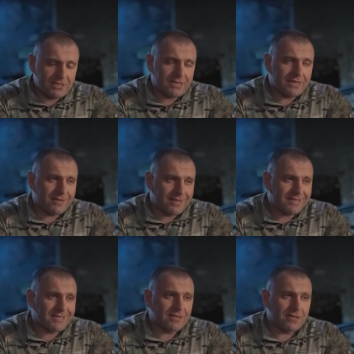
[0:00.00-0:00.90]
Our
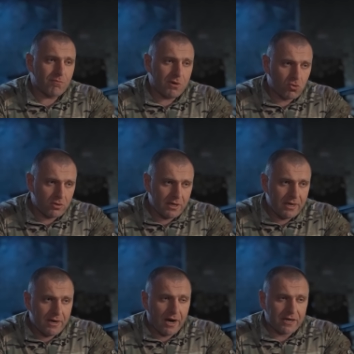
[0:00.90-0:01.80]
Special Operations
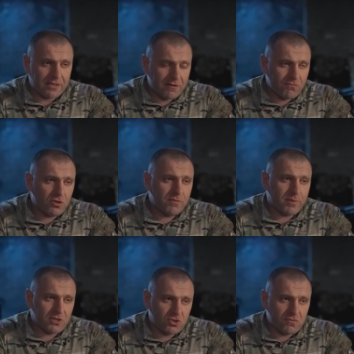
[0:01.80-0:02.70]
Center A,
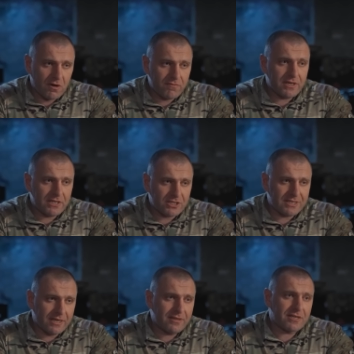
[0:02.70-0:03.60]
known to
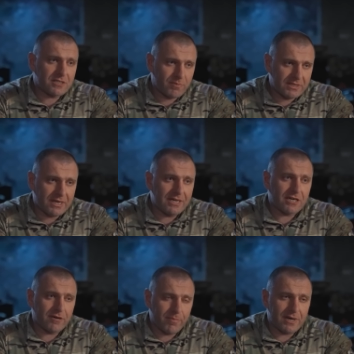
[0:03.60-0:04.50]
everyone as Alpha,
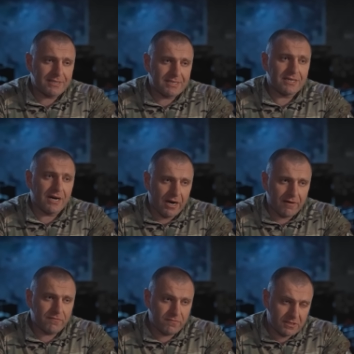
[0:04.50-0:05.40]
was a big
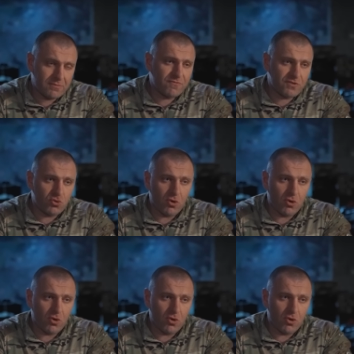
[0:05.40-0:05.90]
part of that.